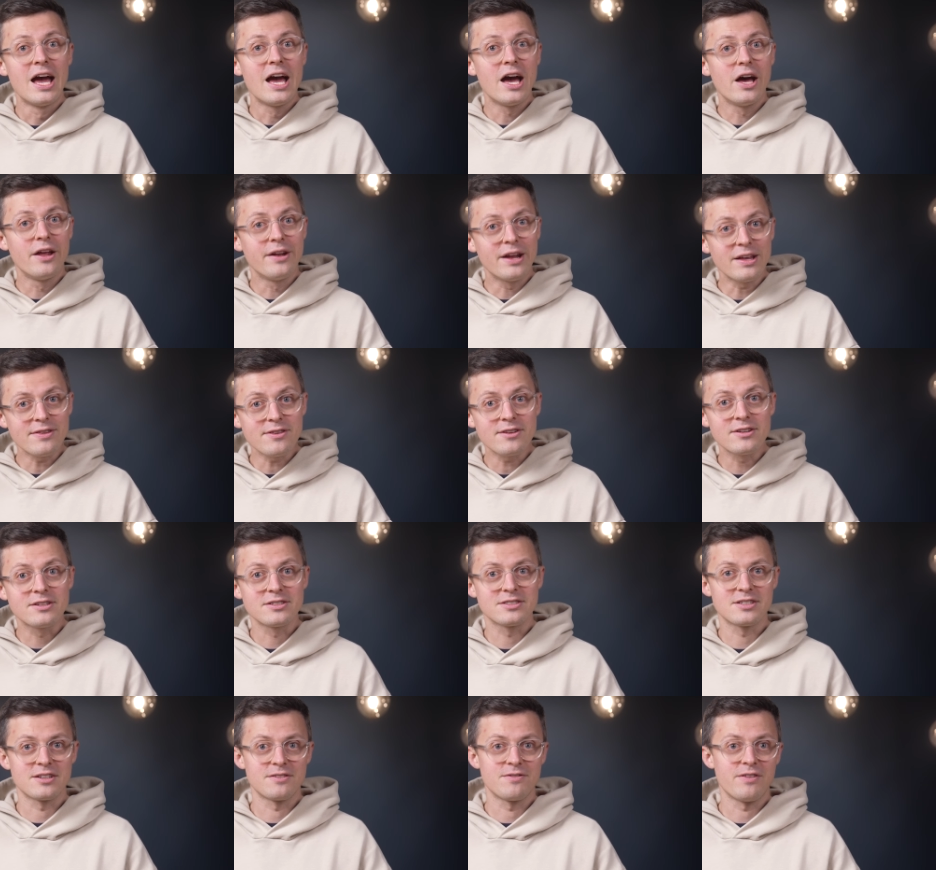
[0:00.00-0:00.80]
Another
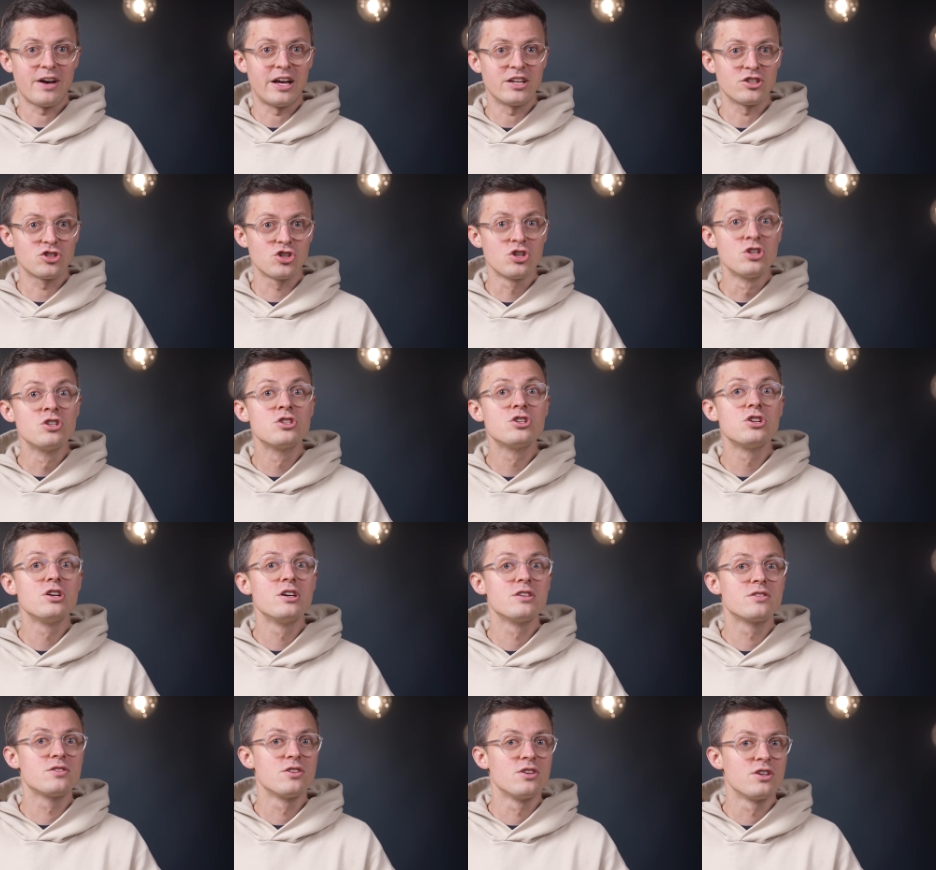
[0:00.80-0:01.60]
disadvantage
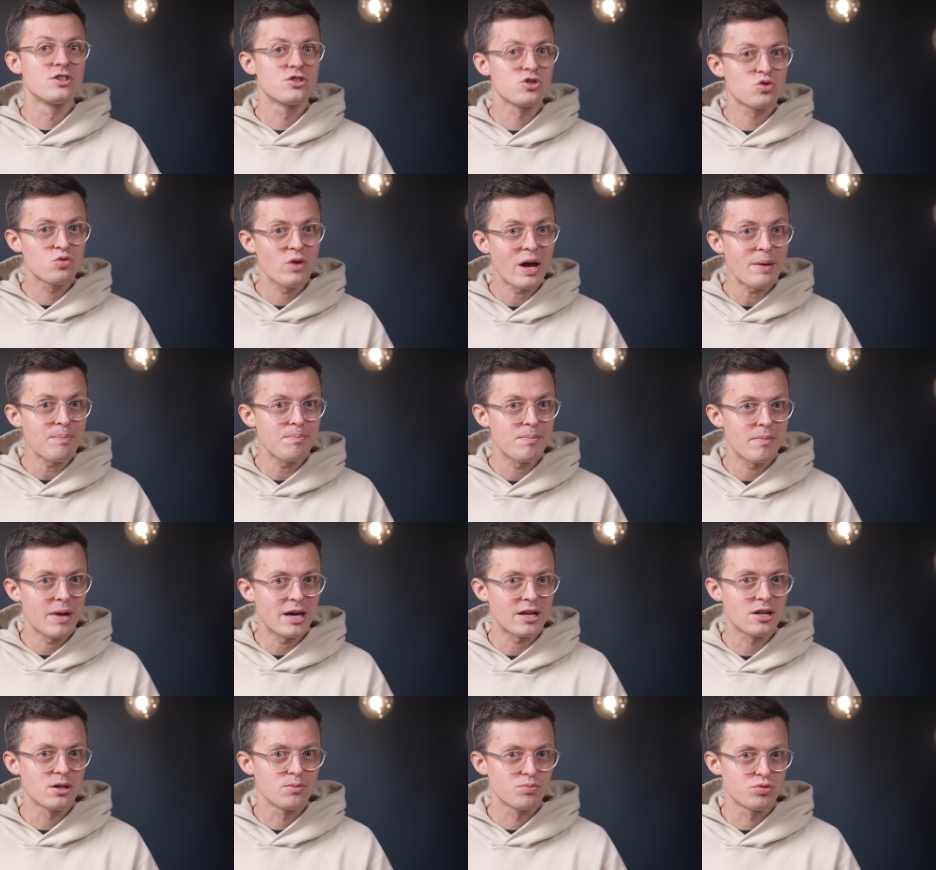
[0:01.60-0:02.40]
is the scrap
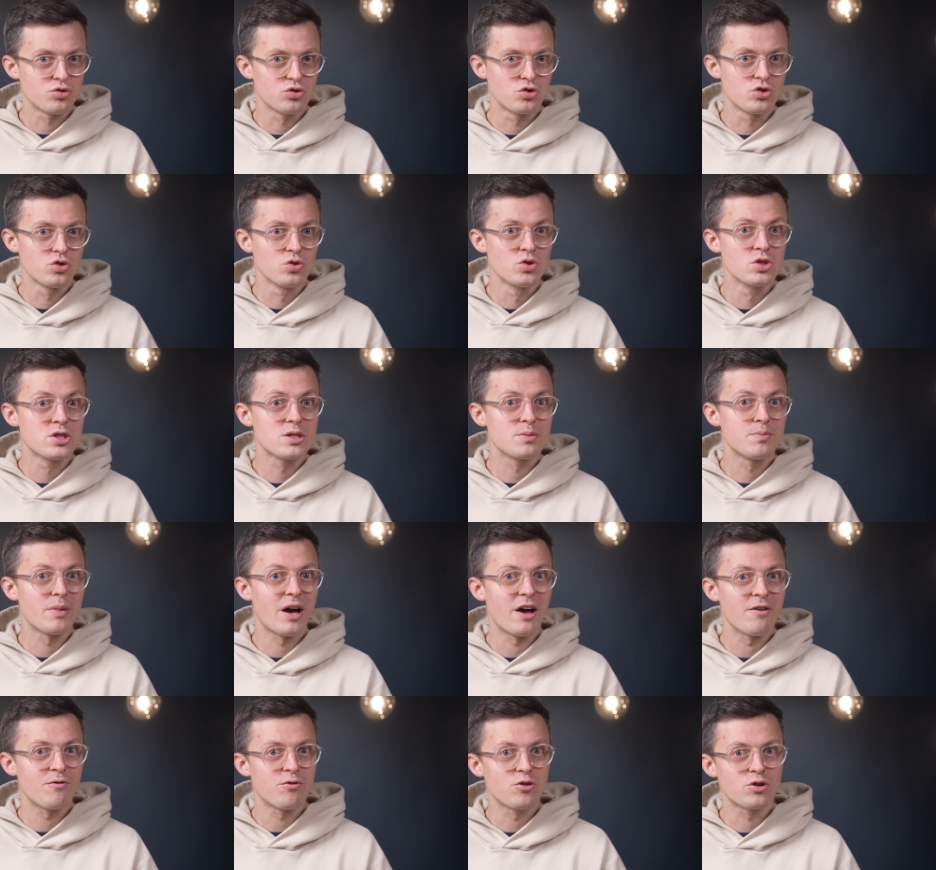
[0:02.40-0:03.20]
metal produced
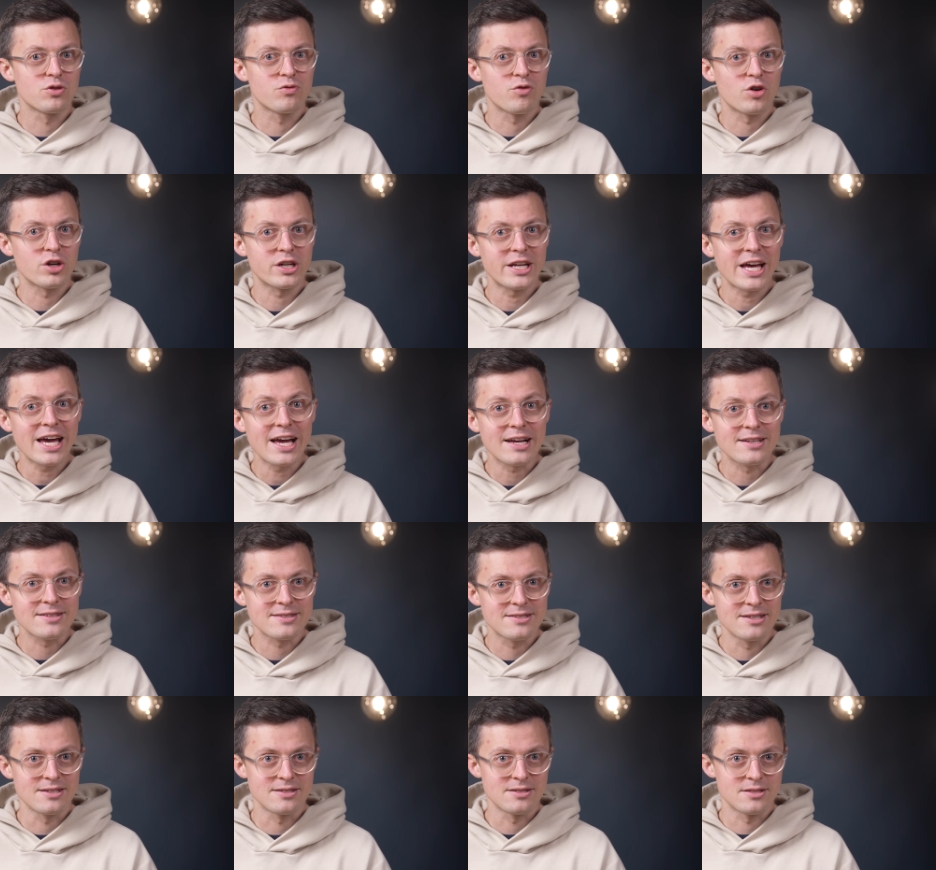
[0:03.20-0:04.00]
by photovoltaic
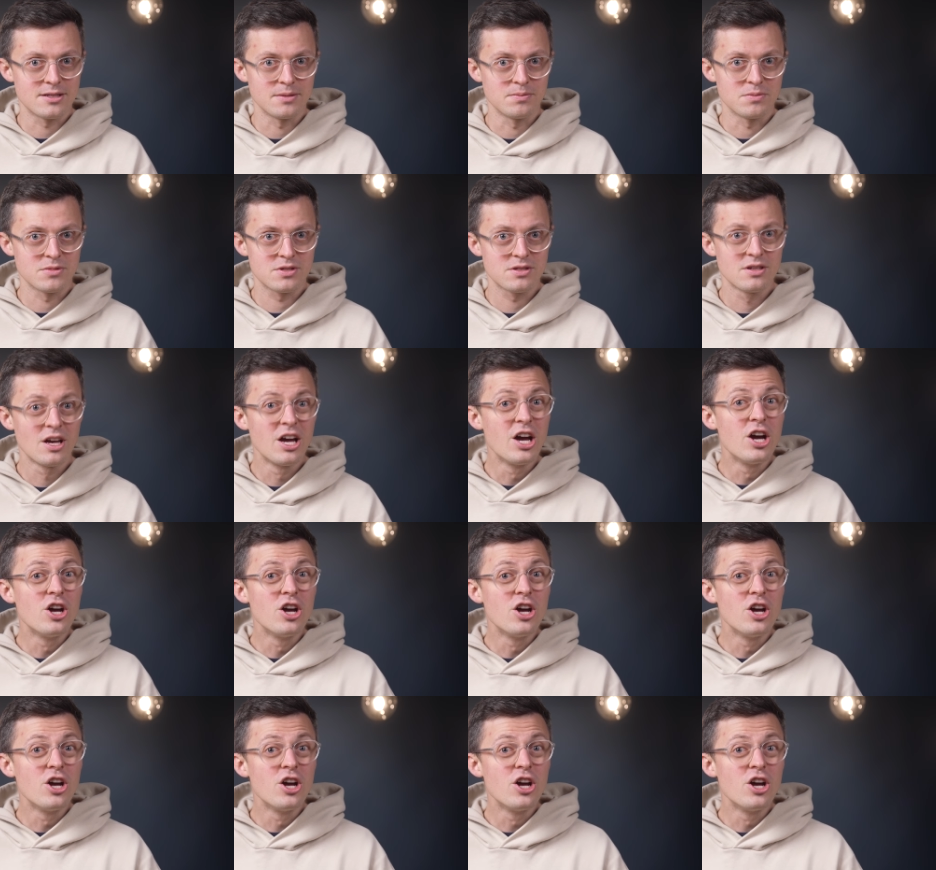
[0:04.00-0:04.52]
systems.